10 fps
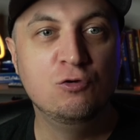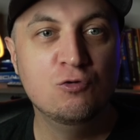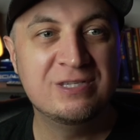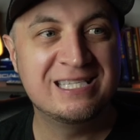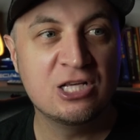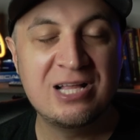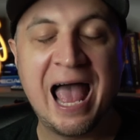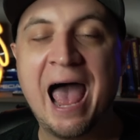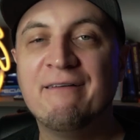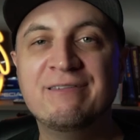you still
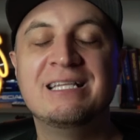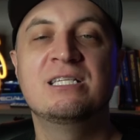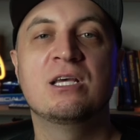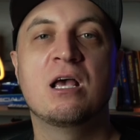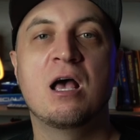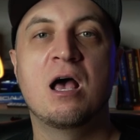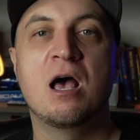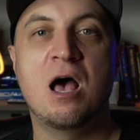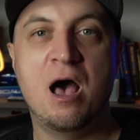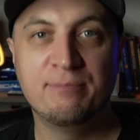haven't
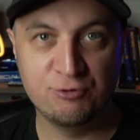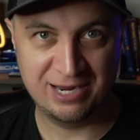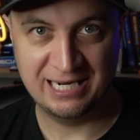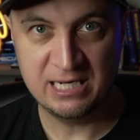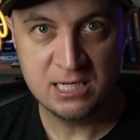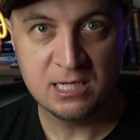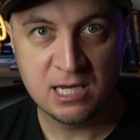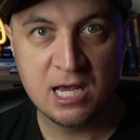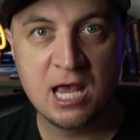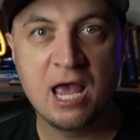upgraded,
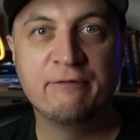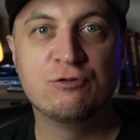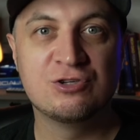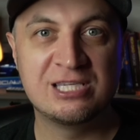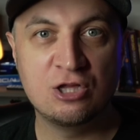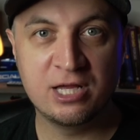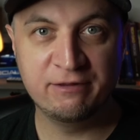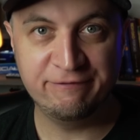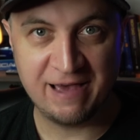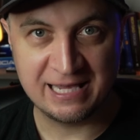if you're still on
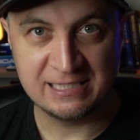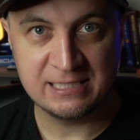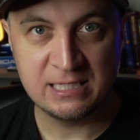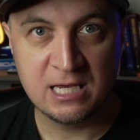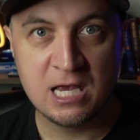the fence,